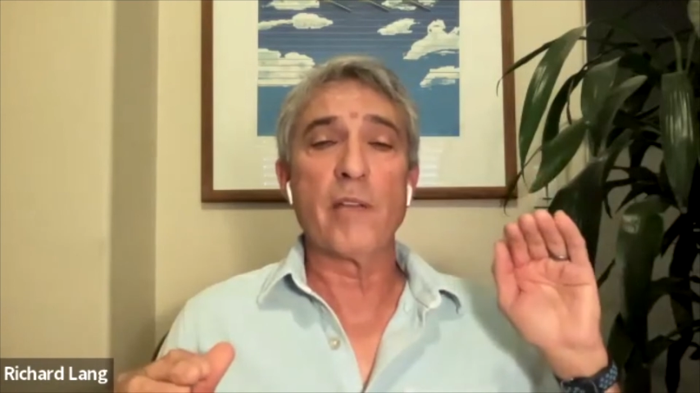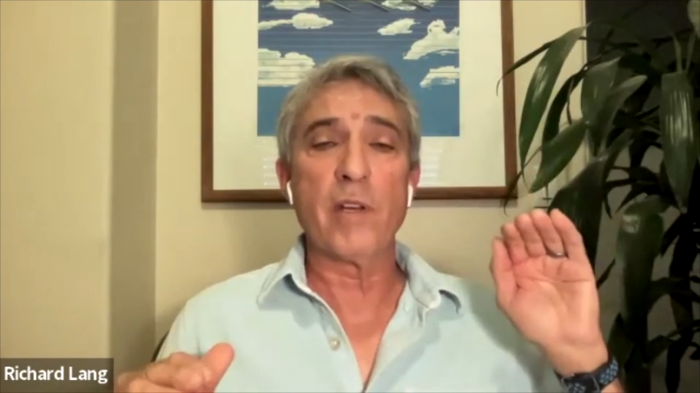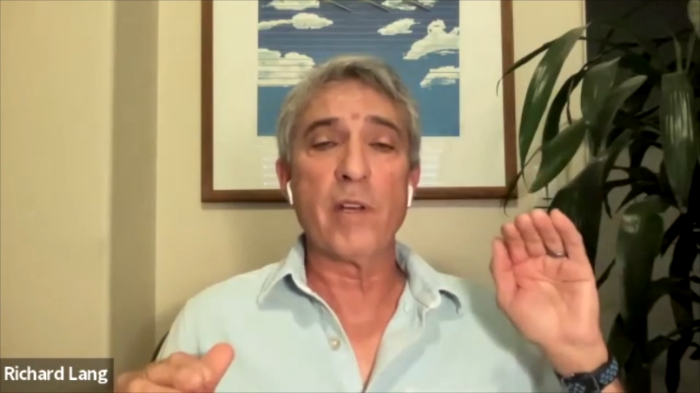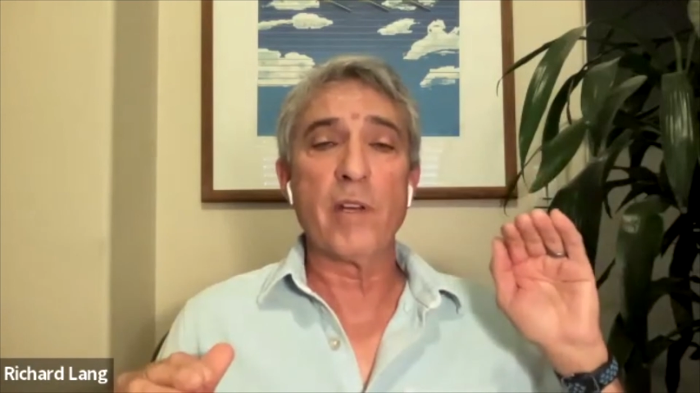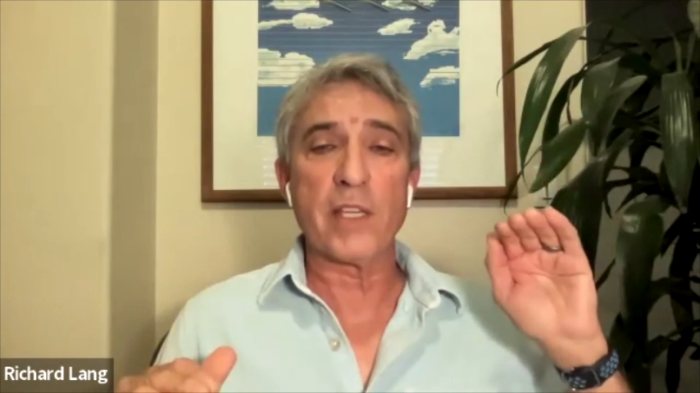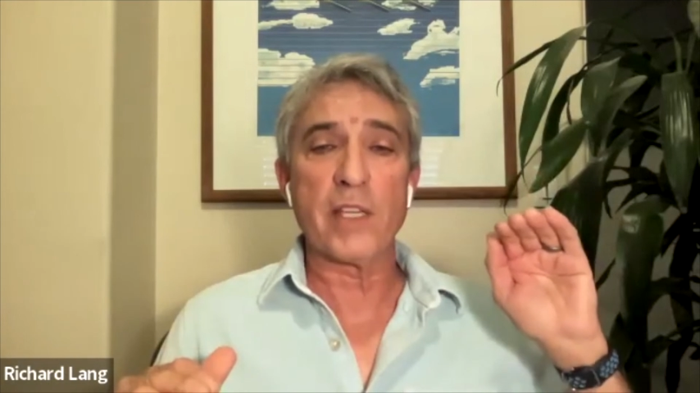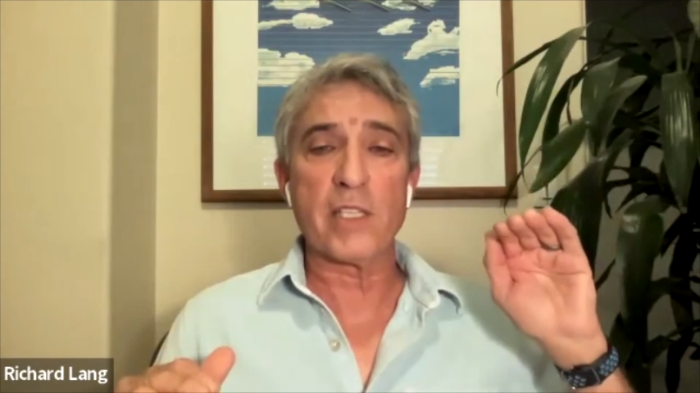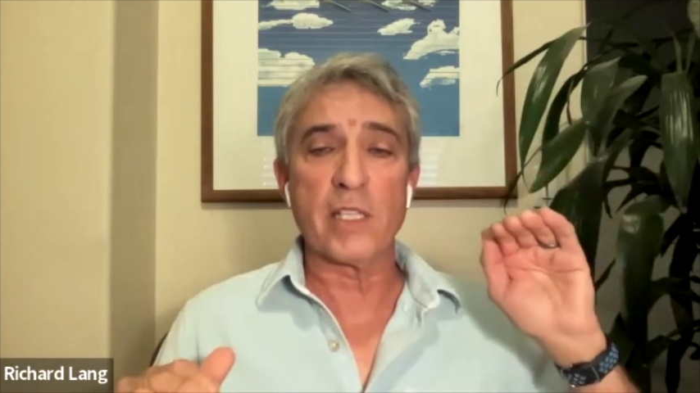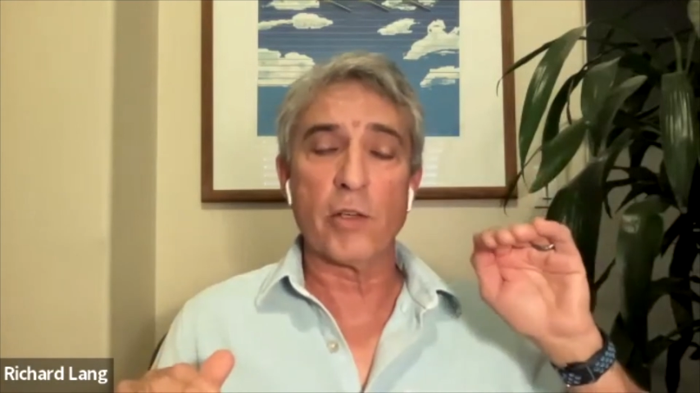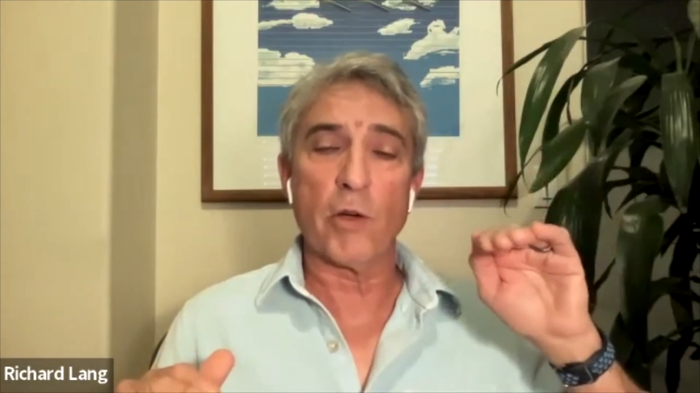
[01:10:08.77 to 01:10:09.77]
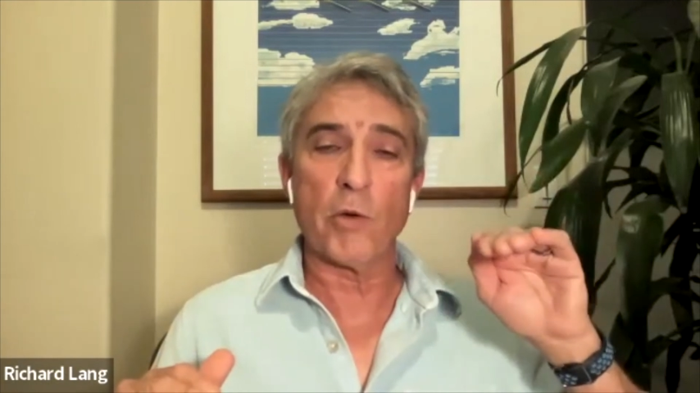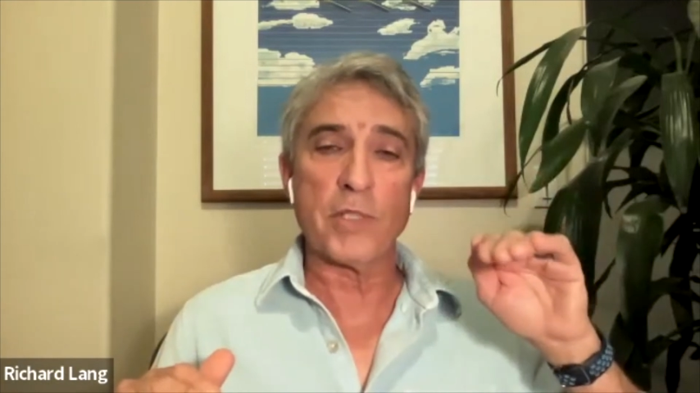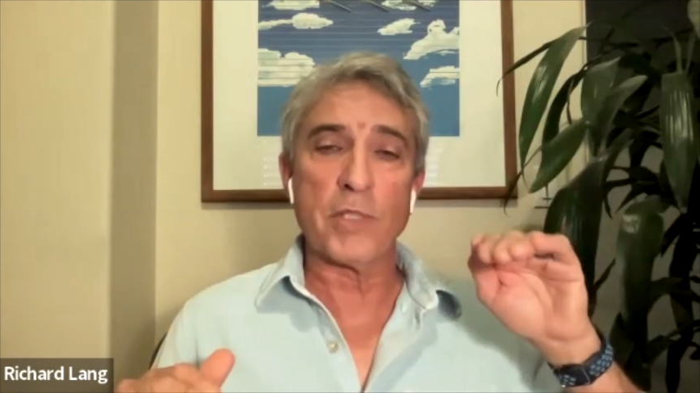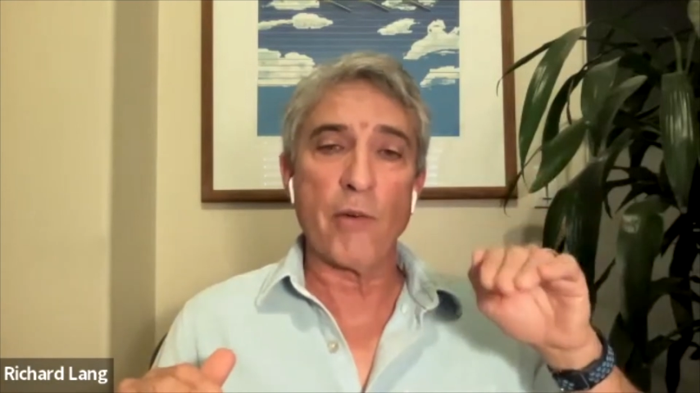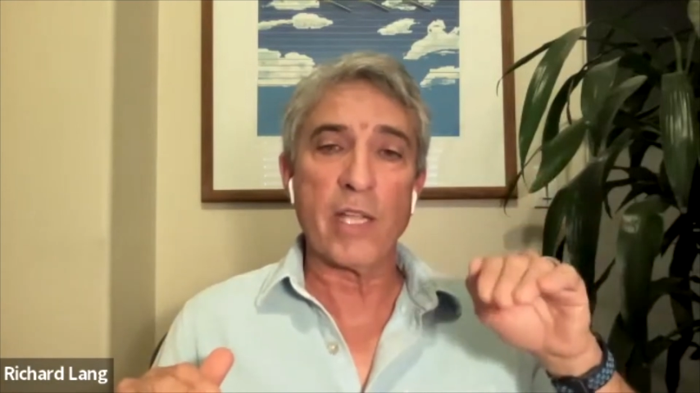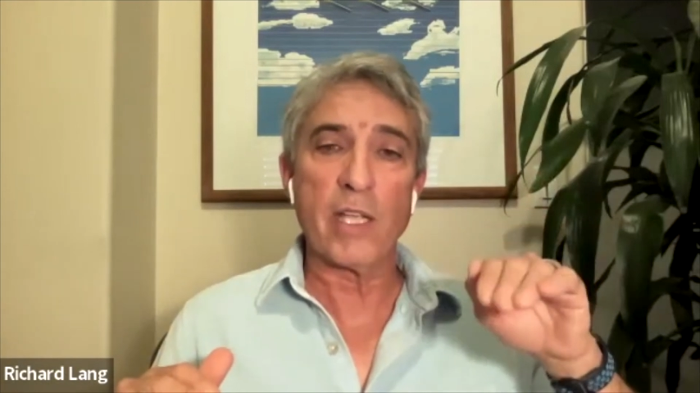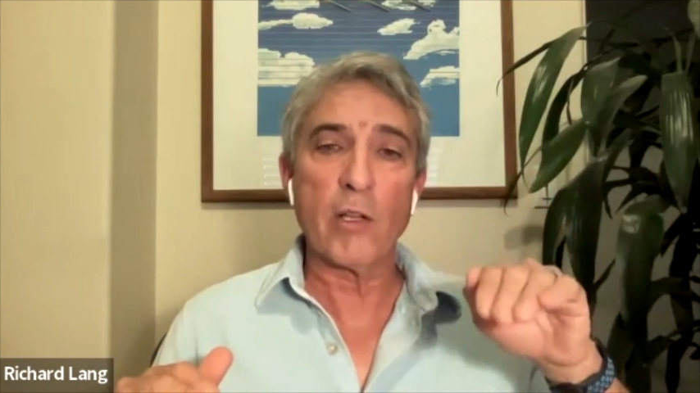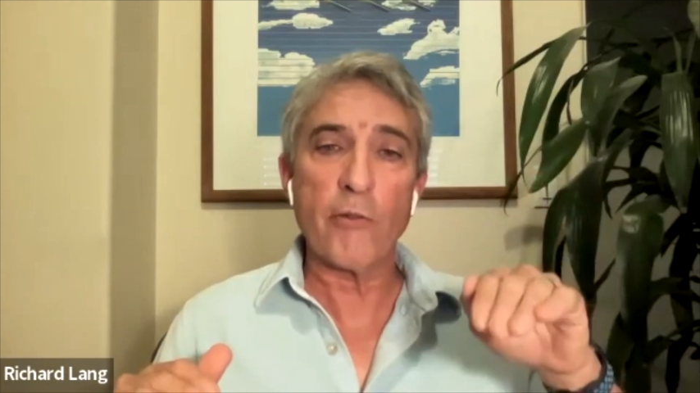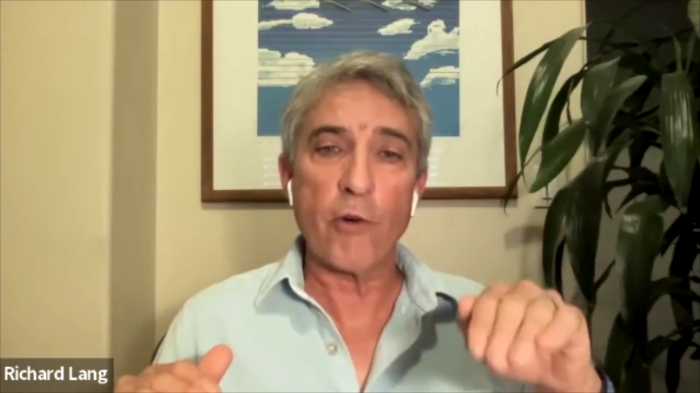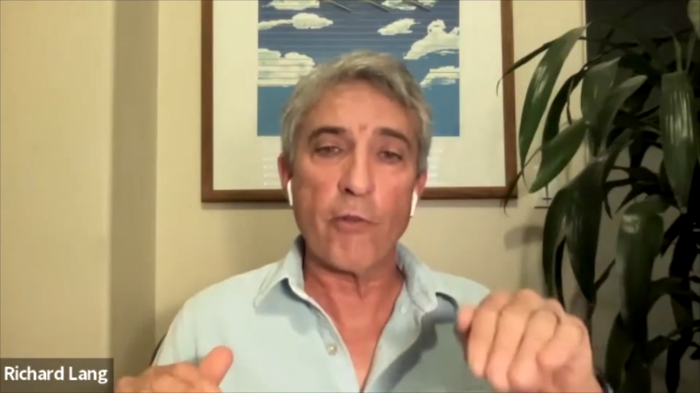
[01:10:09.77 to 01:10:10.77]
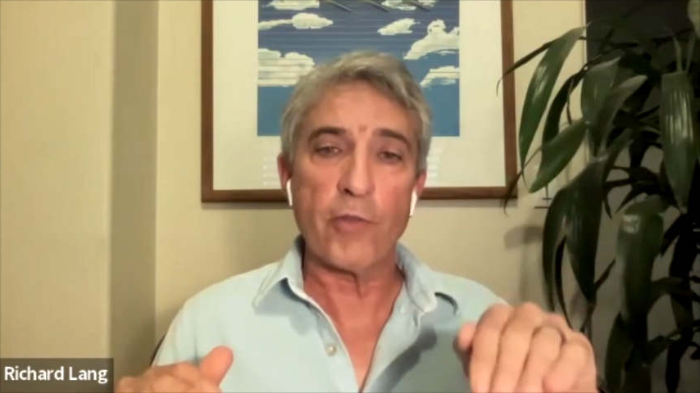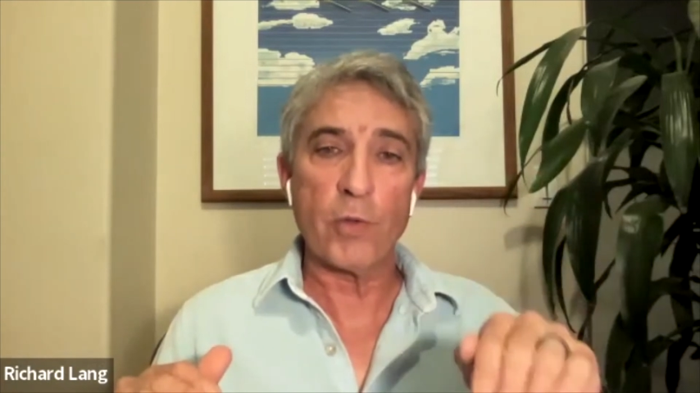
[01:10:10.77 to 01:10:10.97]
even if things continue to go downhill for a